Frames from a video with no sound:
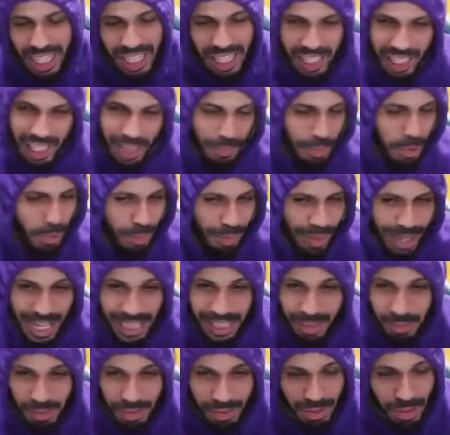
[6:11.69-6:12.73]
If people ask
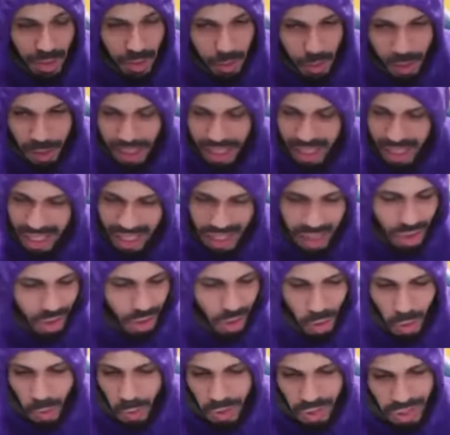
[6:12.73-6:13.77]
me if he's worth it, he's
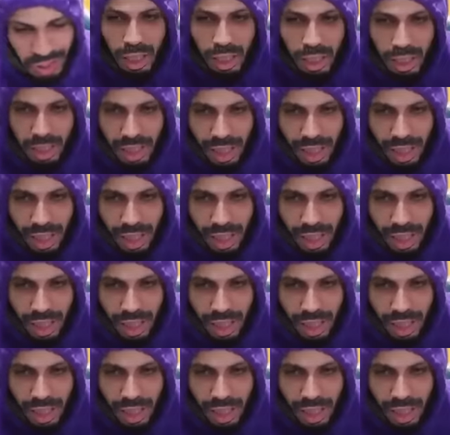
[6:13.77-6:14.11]
so worth it.